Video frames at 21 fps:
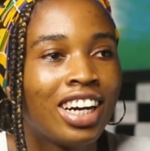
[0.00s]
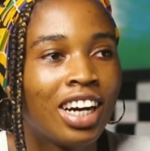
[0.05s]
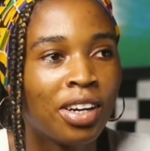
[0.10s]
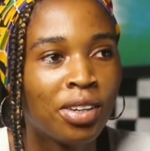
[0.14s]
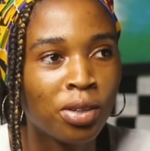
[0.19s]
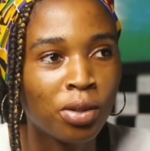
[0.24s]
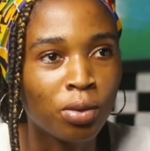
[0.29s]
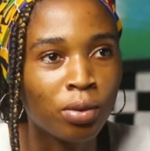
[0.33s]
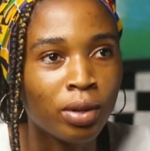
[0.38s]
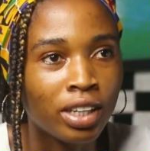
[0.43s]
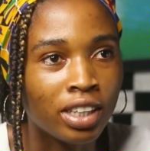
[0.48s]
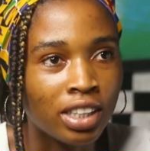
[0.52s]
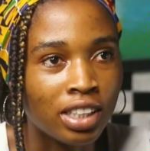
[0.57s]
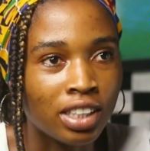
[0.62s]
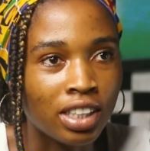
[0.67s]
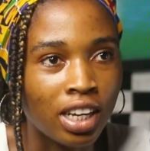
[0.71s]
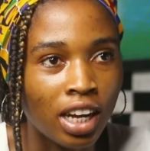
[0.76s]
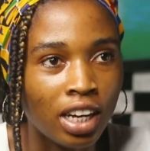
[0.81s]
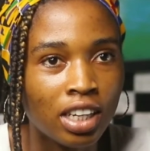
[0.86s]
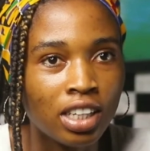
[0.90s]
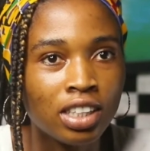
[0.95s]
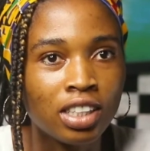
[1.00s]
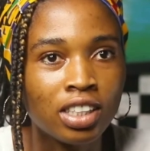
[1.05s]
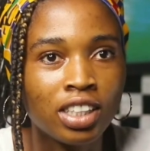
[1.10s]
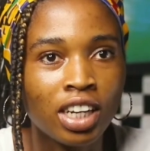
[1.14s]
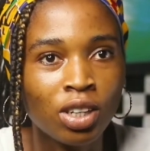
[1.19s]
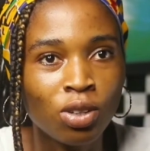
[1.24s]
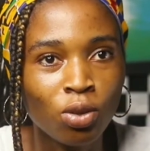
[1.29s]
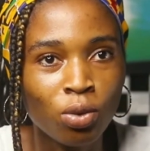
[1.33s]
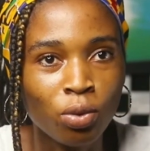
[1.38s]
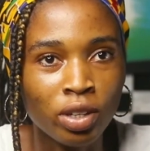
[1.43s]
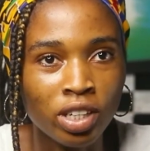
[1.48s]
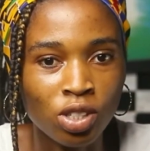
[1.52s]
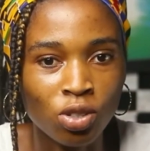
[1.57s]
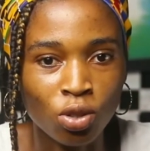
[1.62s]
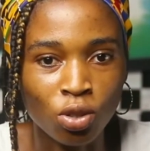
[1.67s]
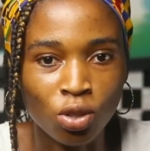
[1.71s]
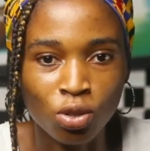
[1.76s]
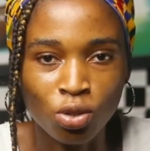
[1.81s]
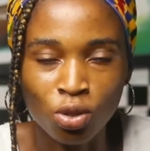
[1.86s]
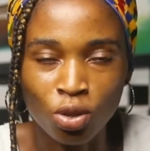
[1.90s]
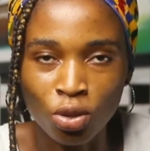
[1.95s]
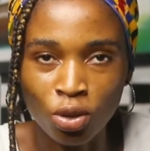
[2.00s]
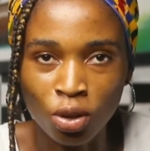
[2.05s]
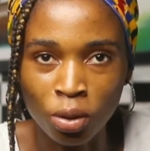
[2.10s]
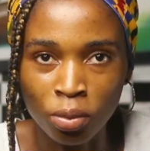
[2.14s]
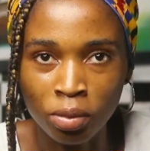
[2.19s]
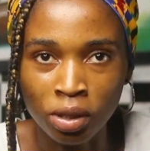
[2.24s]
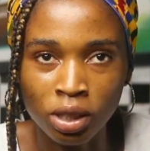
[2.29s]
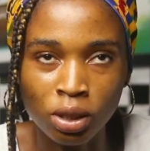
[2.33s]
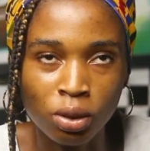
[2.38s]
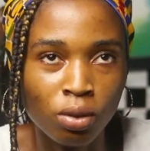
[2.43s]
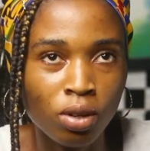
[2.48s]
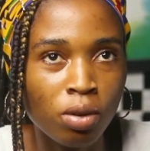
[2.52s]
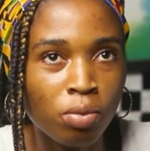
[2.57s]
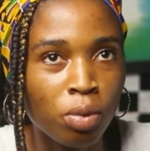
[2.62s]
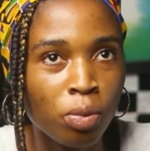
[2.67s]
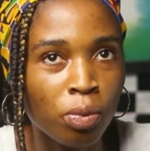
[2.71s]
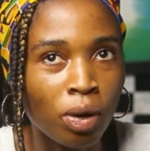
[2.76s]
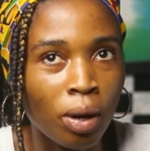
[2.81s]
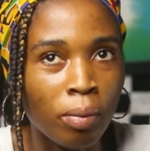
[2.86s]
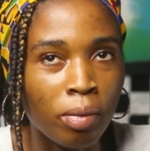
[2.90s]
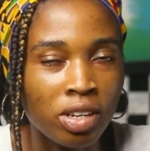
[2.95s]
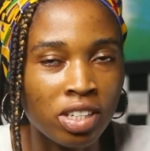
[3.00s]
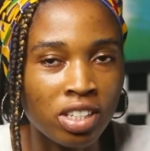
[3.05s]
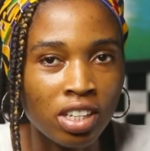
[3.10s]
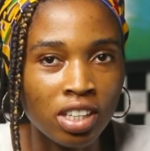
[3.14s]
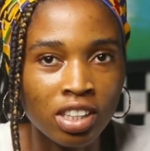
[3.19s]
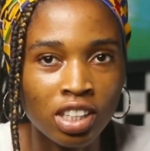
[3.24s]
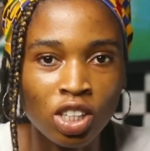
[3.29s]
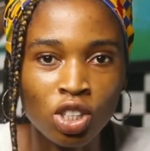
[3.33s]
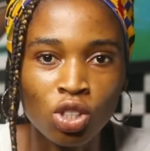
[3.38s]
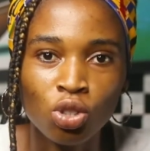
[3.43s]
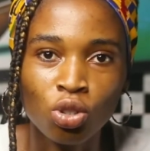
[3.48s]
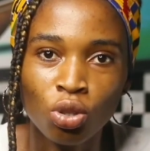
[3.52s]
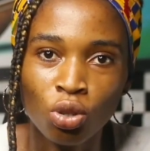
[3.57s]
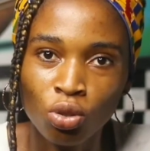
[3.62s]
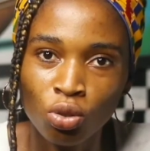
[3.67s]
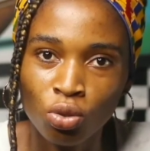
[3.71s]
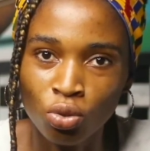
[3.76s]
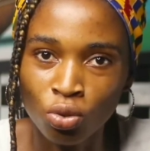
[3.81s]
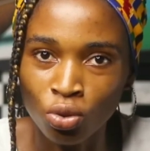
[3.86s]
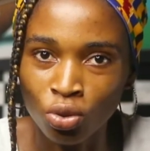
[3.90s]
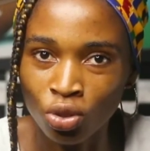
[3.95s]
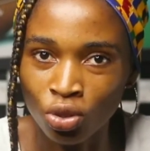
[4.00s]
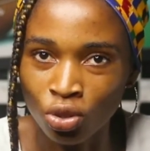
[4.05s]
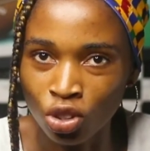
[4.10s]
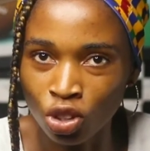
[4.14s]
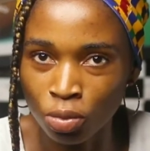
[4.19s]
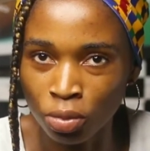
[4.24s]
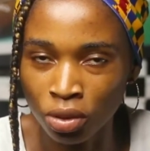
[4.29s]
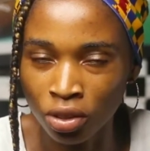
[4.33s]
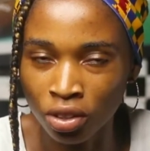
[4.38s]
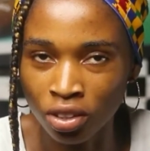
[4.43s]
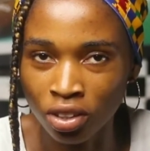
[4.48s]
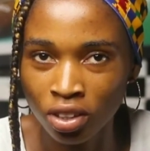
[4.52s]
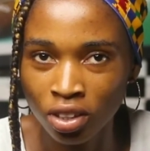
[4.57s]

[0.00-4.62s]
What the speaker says: I know where this college is. I know where this auditorium is. When people are mentioning things in your school, you'll not be